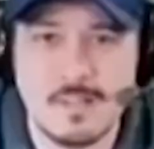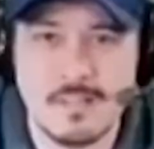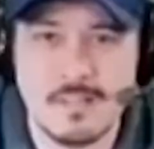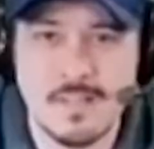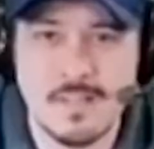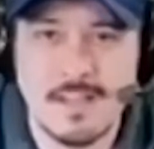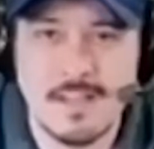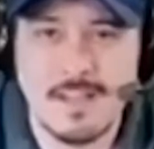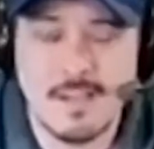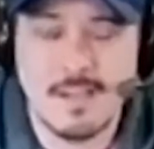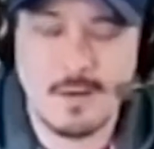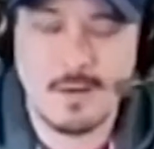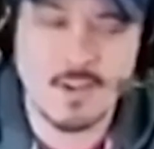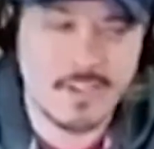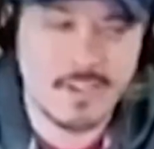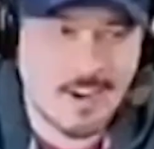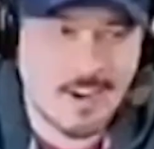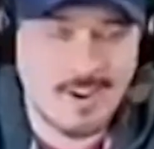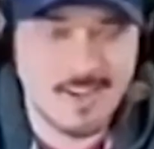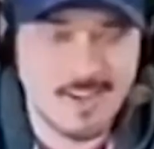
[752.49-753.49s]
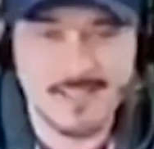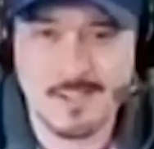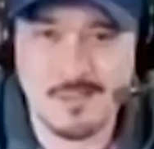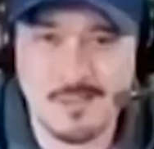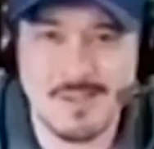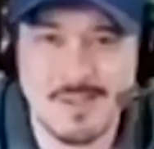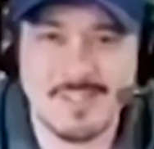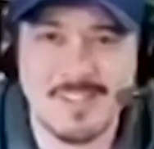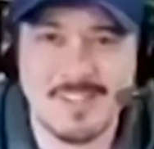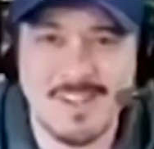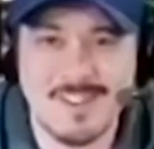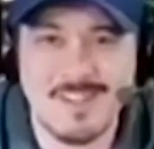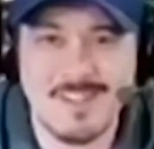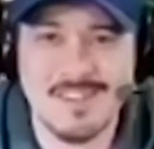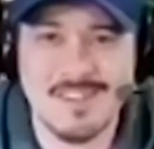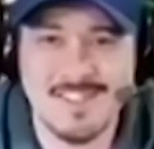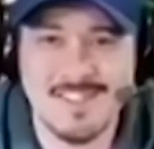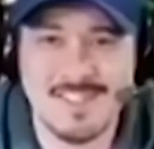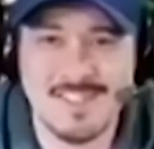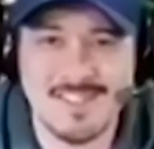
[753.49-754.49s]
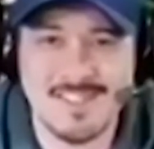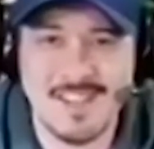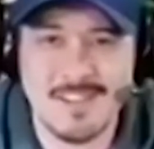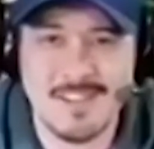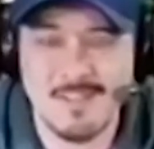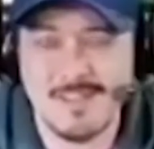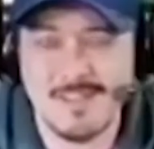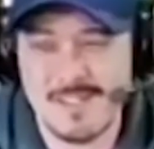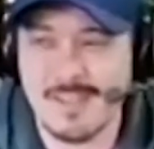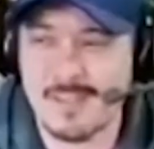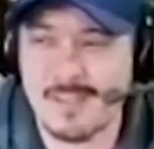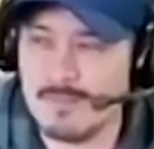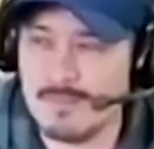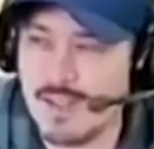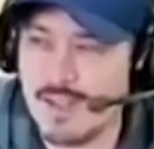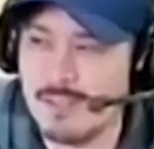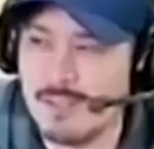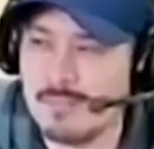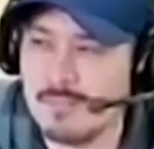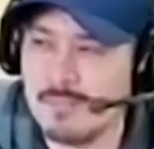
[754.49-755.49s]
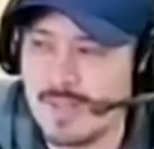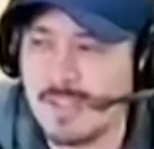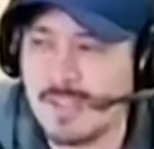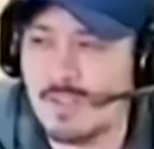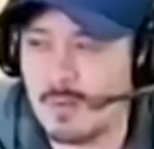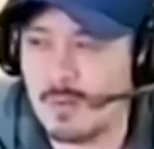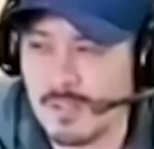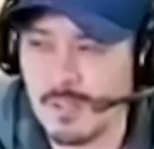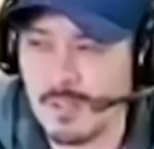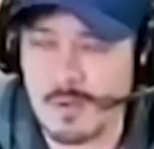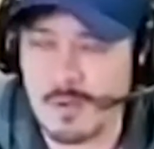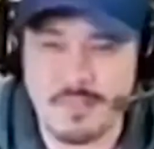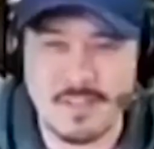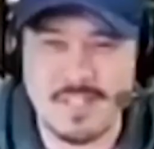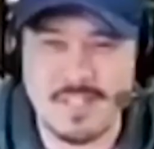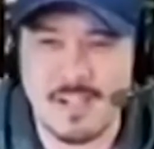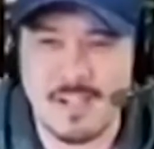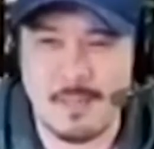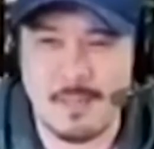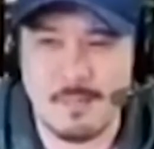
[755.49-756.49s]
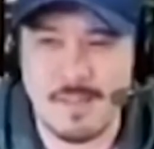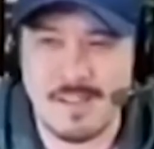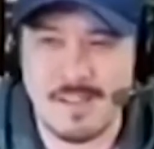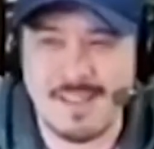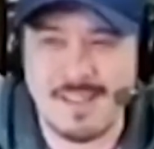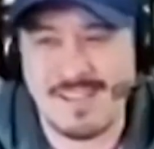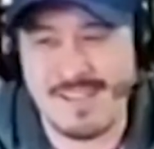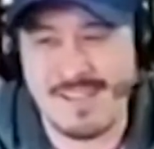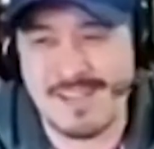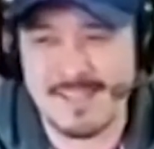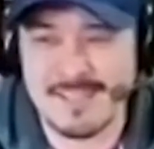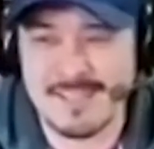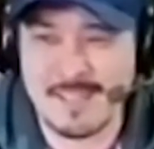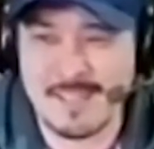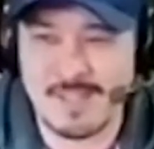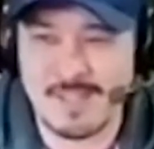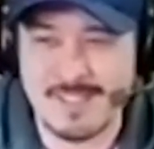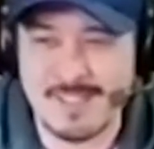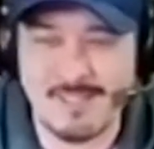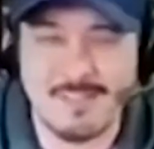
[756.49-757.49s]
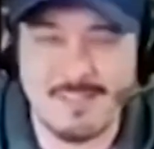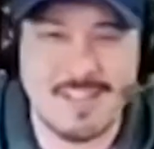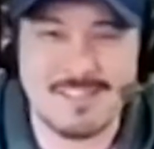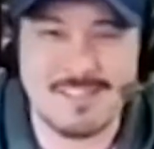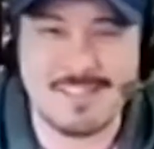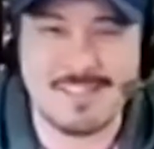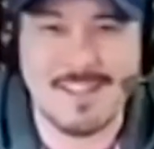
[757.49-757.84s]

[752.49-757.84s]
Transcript: I'm already carrying so much gear. Like when I when I go to load everything up, I'm like, eh, I think I'm gonna leave that tonight.